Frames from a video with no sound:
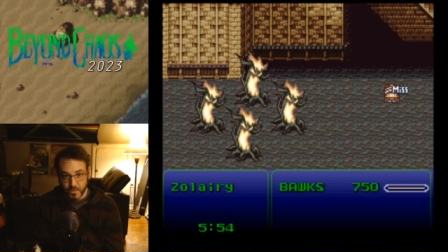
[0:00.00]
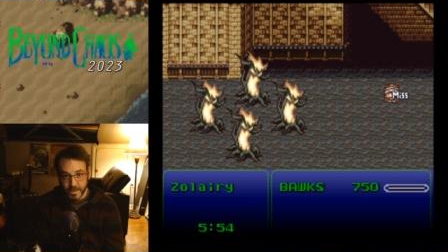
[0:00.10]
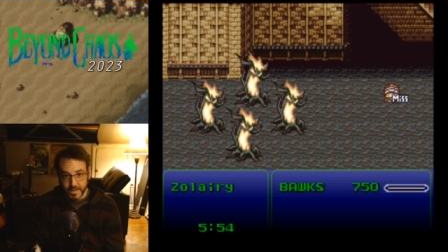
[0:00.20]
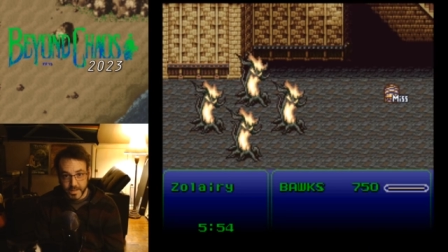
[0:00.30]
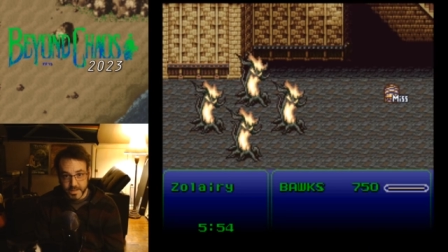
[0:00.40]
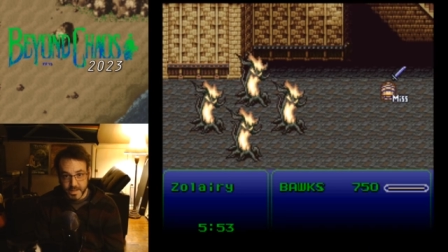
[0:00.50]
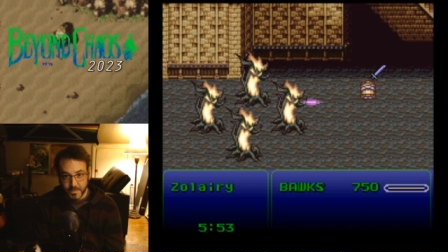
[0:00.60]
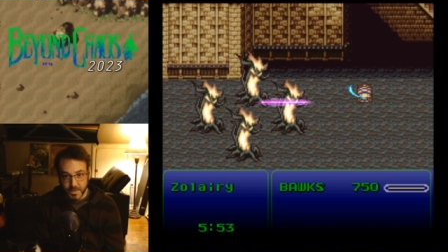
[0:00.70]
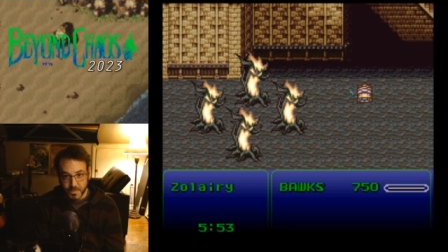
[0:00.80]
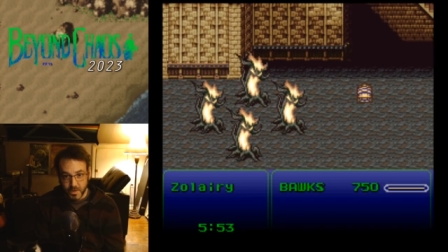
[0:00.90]
We need these
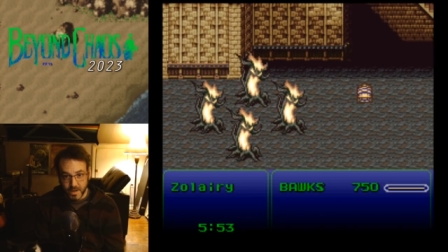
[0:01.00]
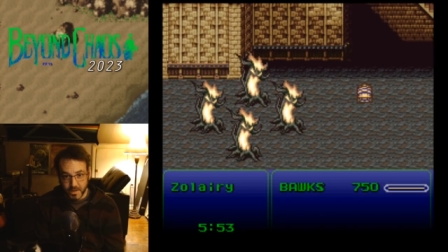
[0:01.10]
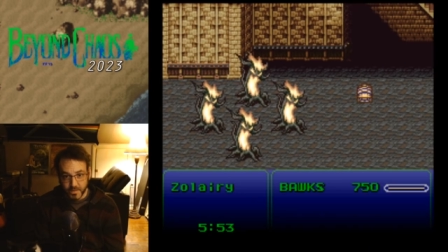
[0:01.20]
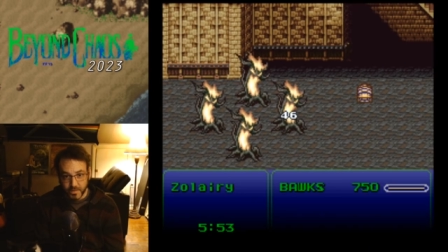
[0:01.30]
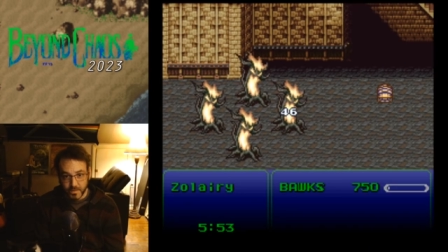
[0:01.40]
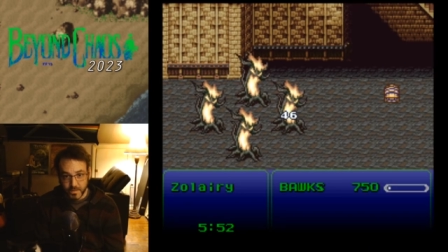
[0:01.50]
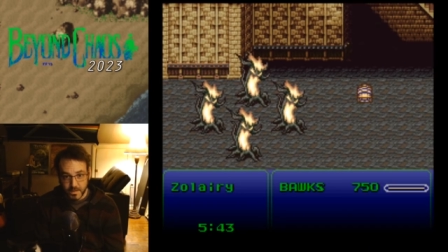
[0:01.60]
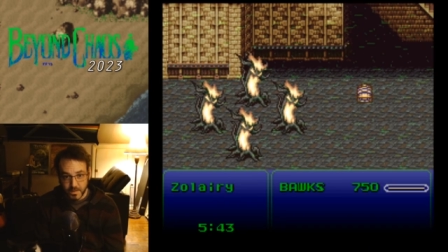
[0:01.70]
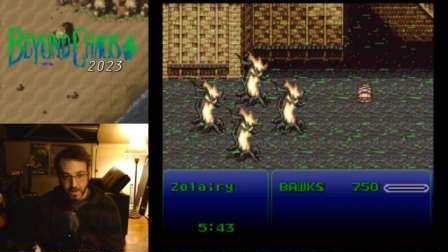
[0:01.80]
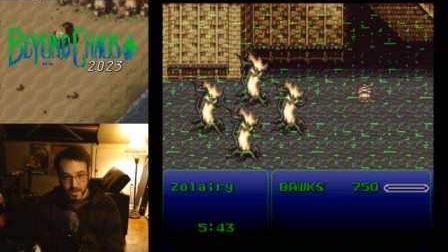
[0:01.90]
Tempest procs.
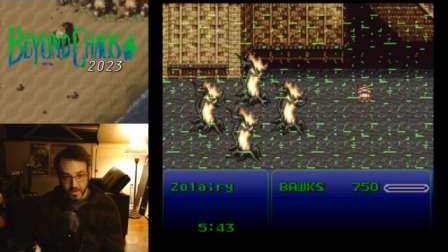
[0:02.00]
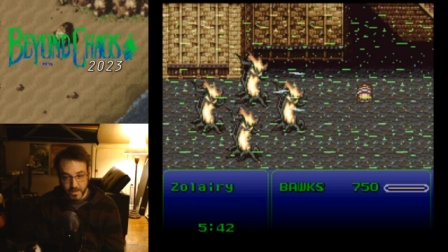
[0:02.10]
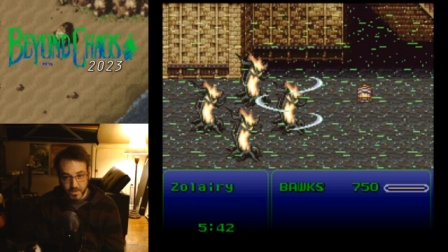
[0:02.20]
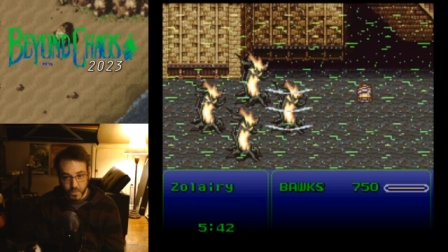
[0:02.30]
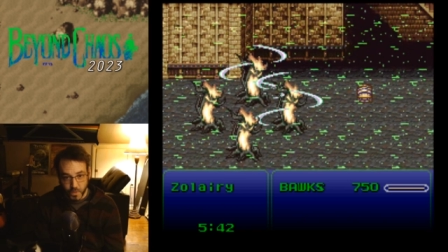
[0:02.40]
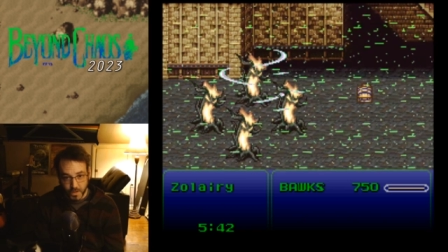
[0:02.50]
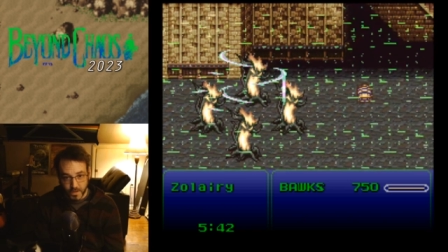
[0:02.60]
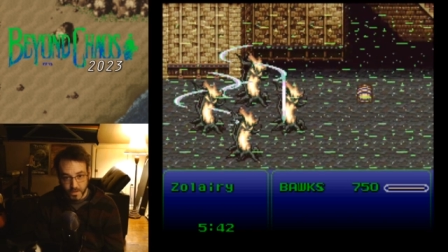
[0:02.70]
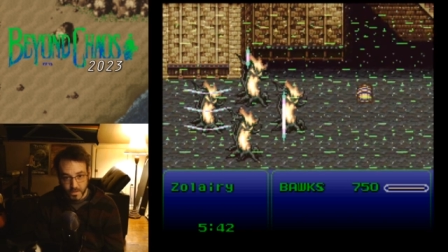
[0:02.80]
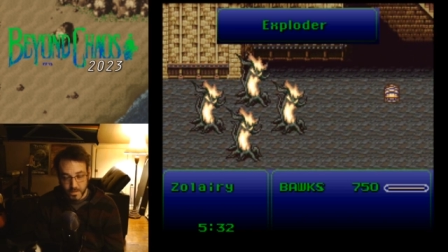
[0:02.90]
Okay, there's
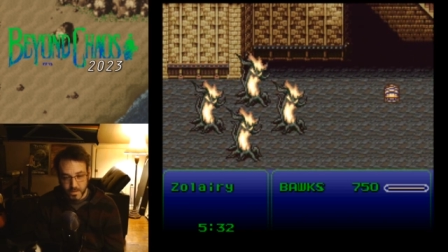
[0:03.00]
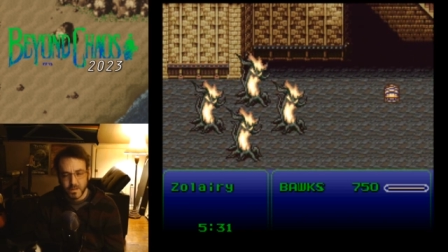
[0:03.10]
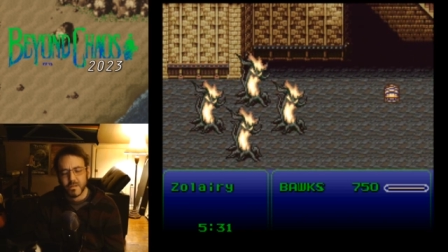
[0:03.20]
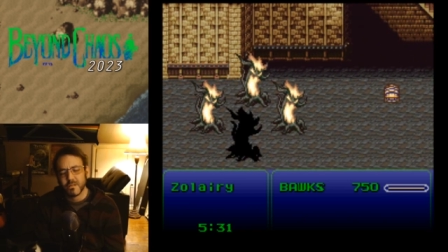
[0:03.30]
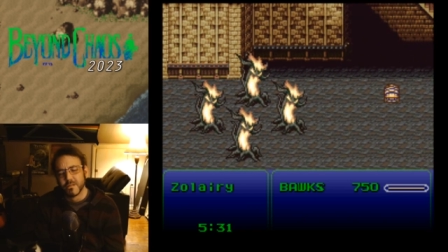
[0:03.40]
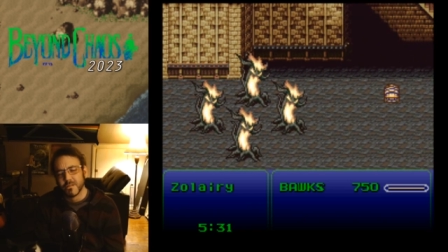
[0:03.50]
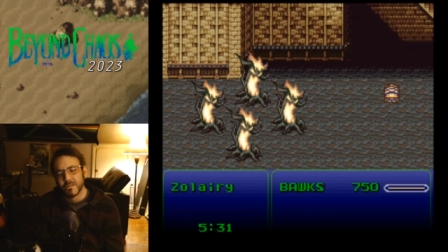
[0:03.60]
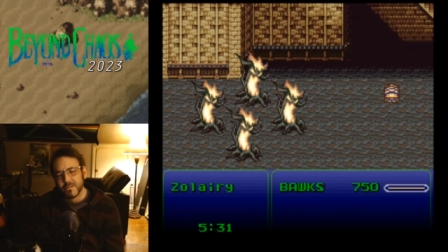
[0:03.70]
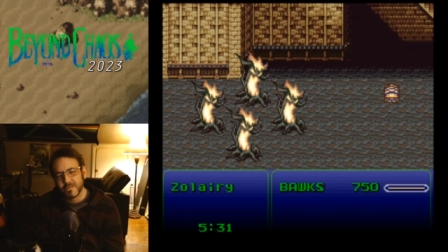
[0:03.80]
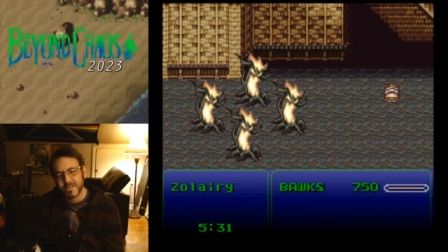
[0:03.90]
one.
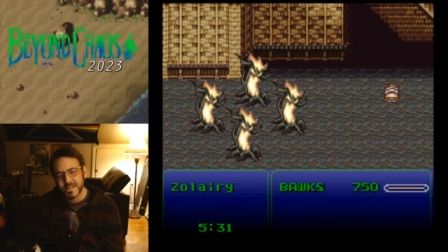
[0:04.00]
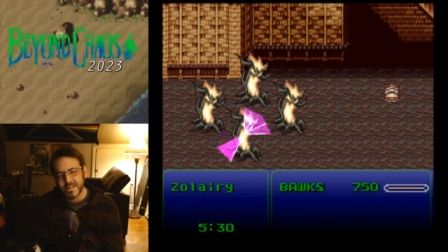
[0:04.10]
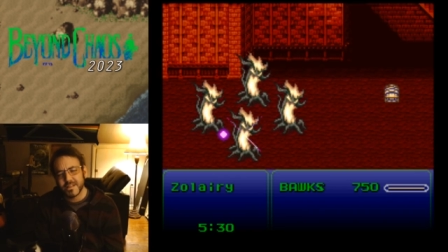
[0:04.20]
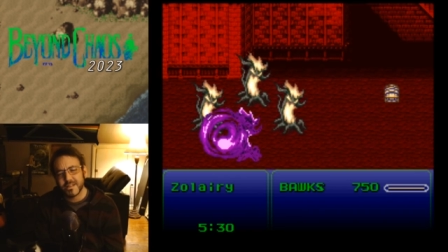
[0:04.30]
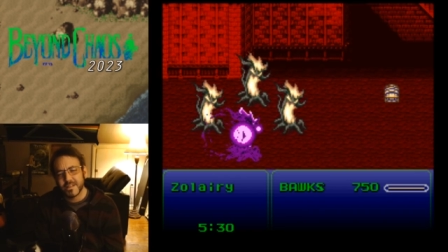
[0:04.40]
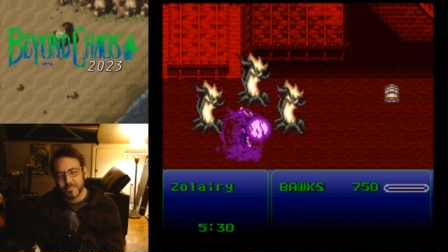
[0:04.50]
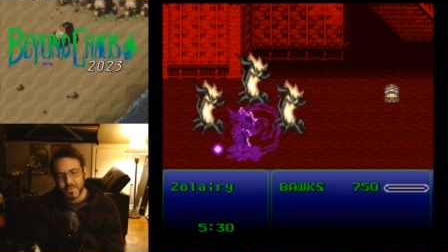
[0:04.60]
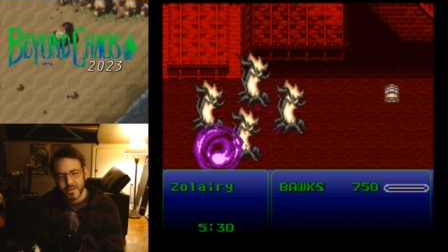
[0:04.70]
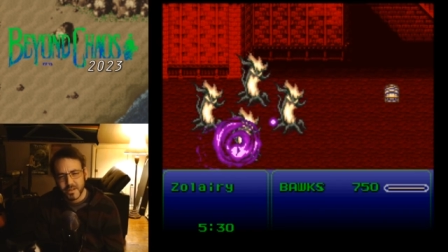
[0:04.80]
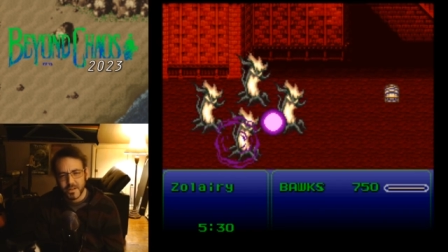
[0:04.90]
Oh, stop!
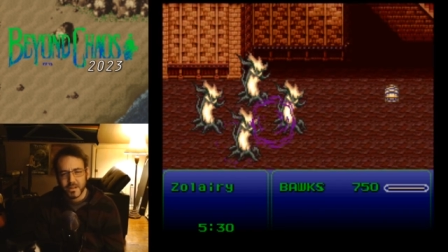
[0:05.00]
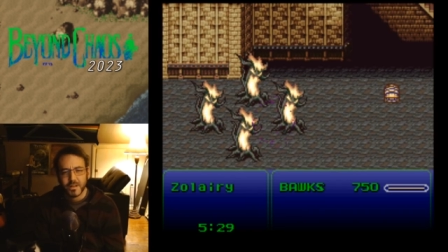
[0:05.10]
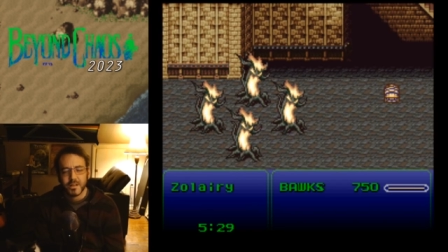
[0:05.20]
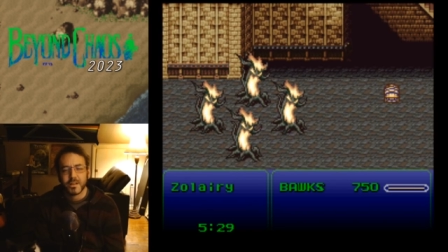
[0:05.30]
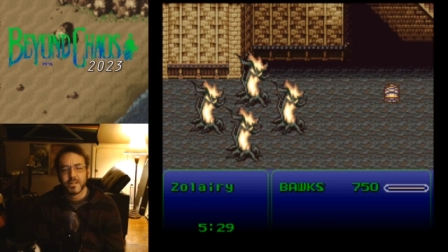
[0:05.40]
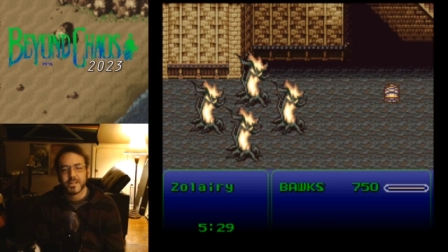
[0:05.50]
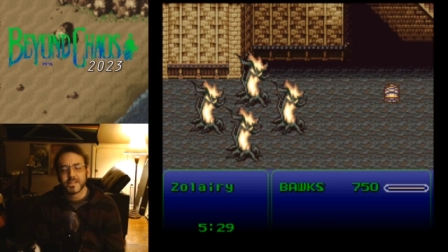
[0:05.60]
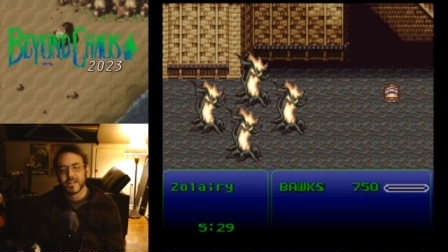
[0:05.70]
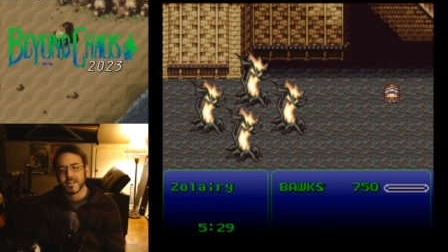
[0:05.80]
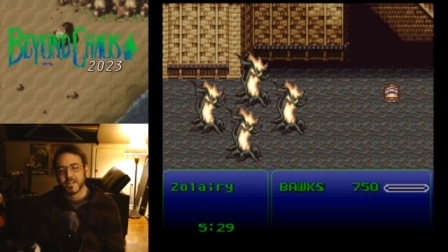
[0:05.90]
At
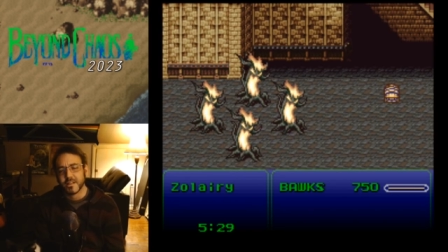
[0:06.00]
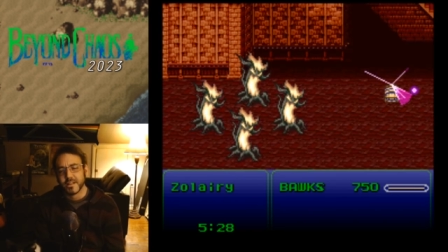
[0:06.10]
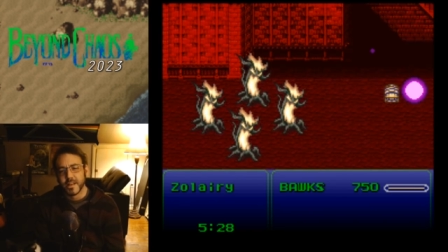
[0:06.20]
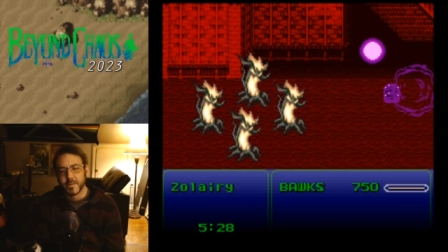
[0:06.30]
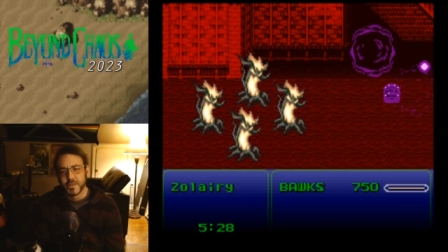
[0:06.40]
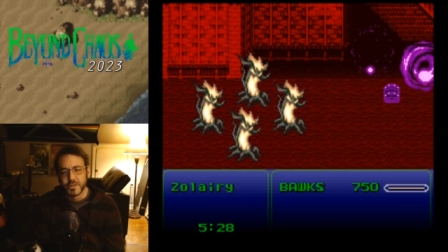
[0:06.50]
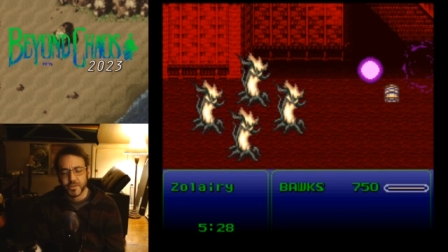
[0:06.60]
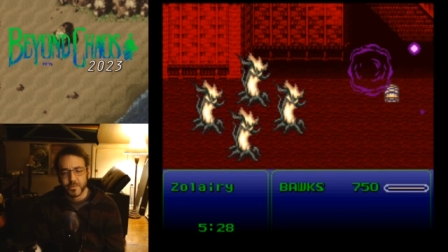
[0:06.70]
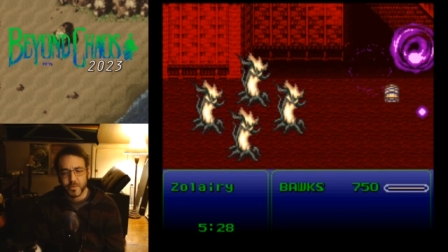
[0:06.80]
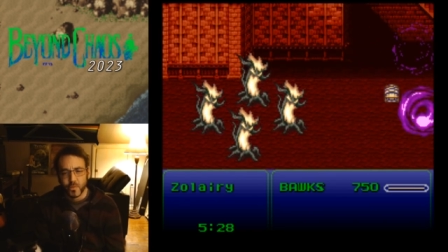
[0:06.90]
least I did a lot of damage to
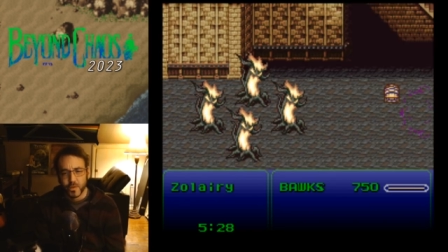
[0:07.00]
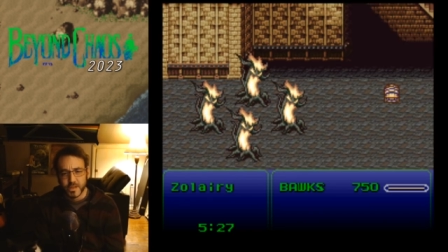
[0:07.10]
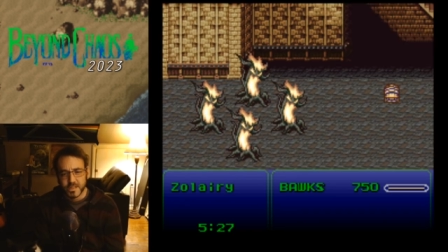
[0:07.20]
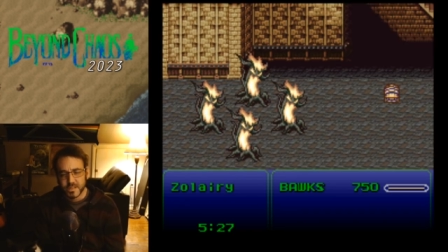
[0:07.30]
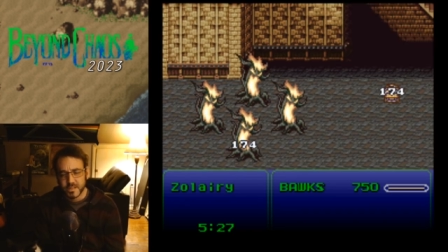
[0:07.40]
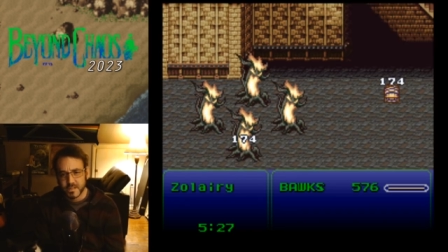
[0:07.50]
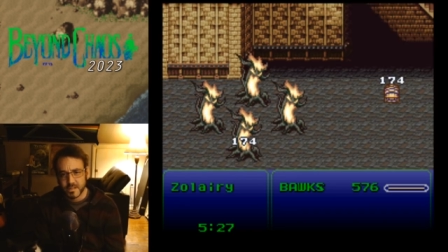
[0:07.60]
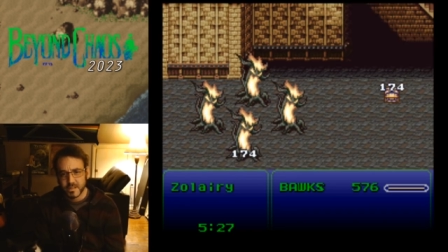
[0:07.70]
you before this.